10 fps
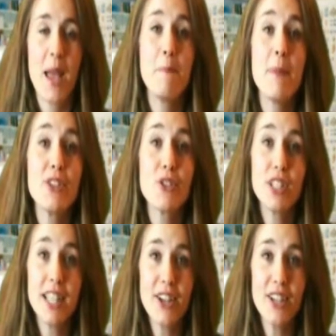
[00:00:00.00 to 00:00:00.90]
mental
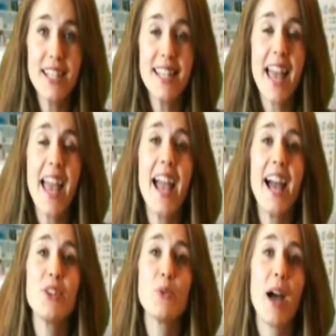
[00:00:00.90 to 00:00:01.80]
clarity,
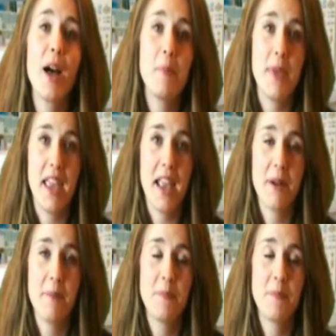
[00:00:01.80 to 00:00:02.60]
and well-being.